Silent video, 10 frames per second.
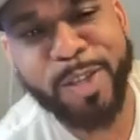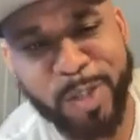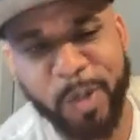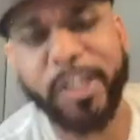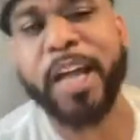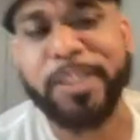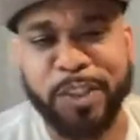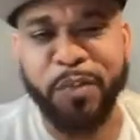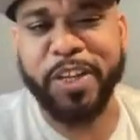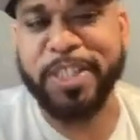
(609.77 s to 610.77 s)
So that's
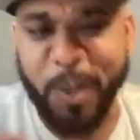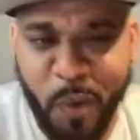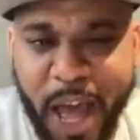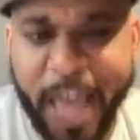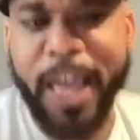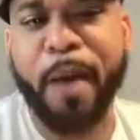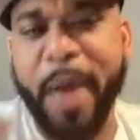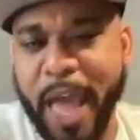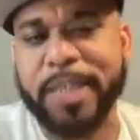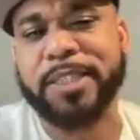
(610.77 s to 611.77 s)
the reason why I'm
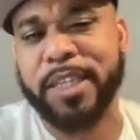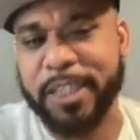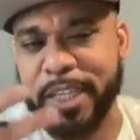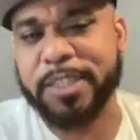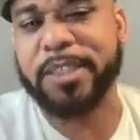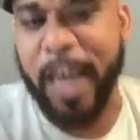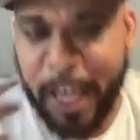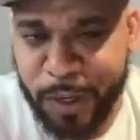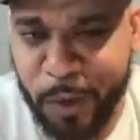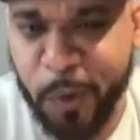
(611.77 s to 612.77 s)
asking this
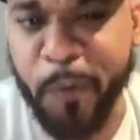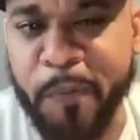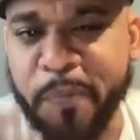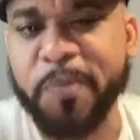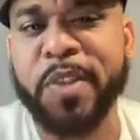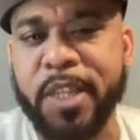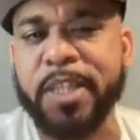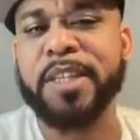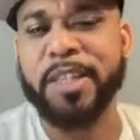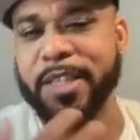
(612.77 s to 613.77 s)
hollow.
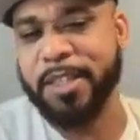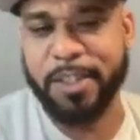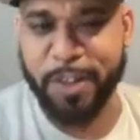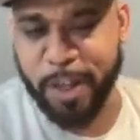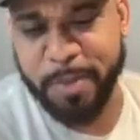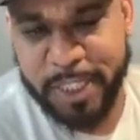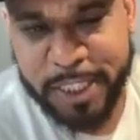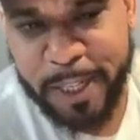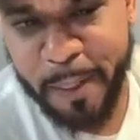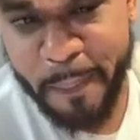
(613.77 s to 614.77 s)
You know what I mean? All
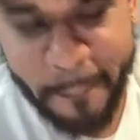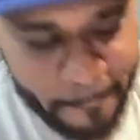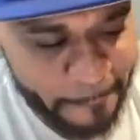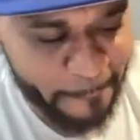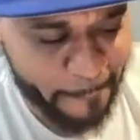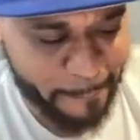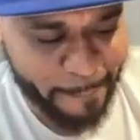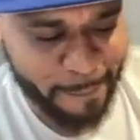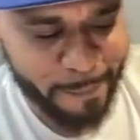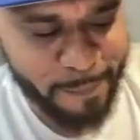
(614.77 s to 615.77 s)
right, but we done talk
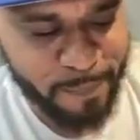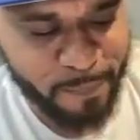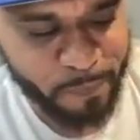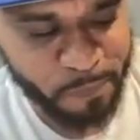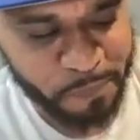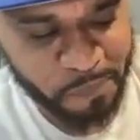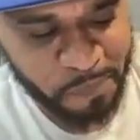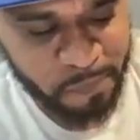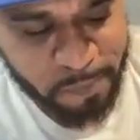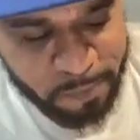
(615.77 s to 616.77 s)
about other niggas. I'm either
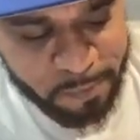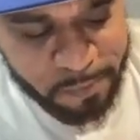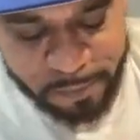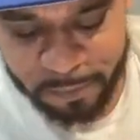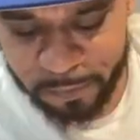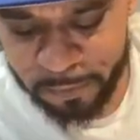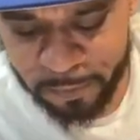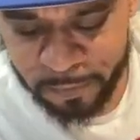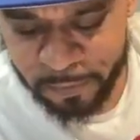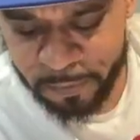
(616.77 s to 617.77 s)
gonna spit another
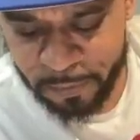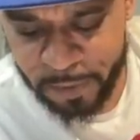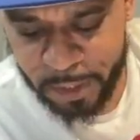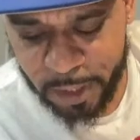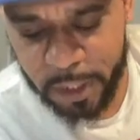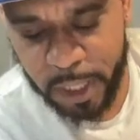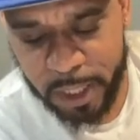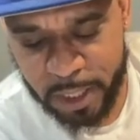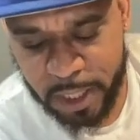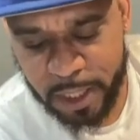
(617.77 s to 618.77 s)
verse, we're gonna okay.
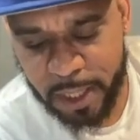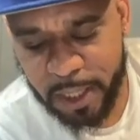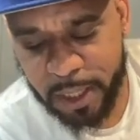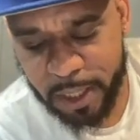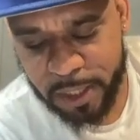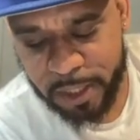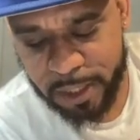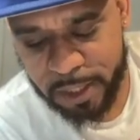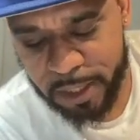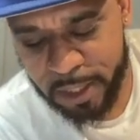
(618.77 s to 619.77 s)
talk about some music,
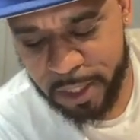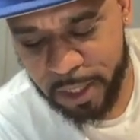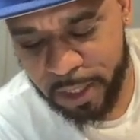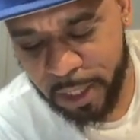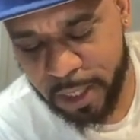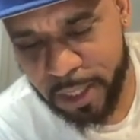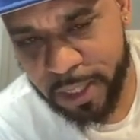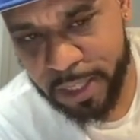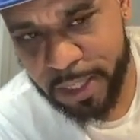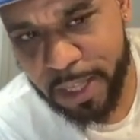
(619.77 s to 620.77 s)
or we okay. gonna we
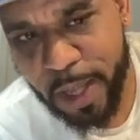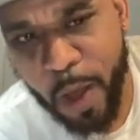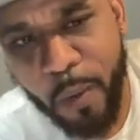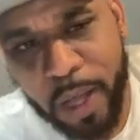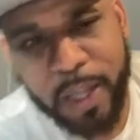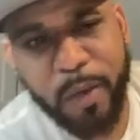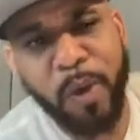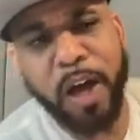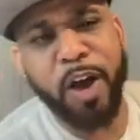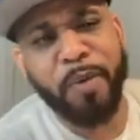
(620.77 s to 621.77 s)
gonna pull up.
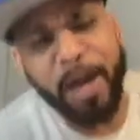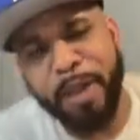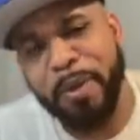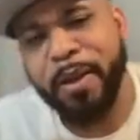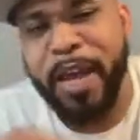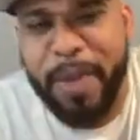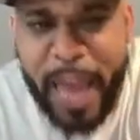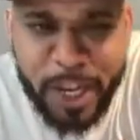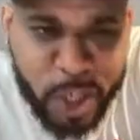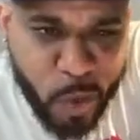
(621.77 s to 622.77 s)
Well, well can
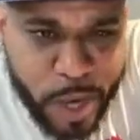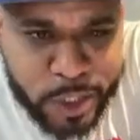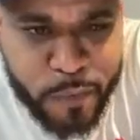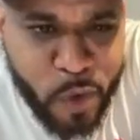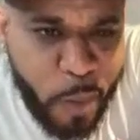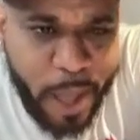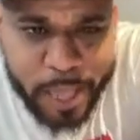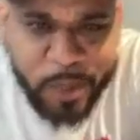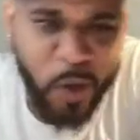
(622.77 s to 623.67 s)
I ask you a question if you don't mind?